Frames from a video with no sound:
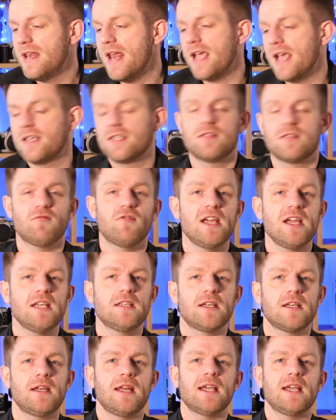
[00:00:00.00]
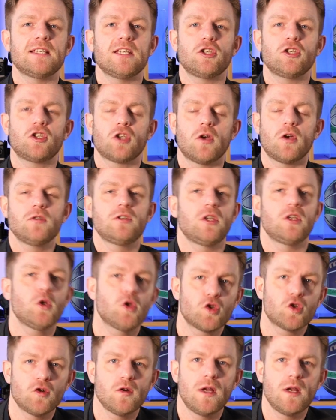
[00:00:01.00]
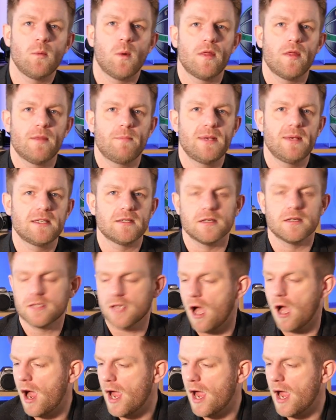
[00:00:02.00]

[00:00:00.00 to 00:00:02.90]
Next reason is it shows that you truly want the business.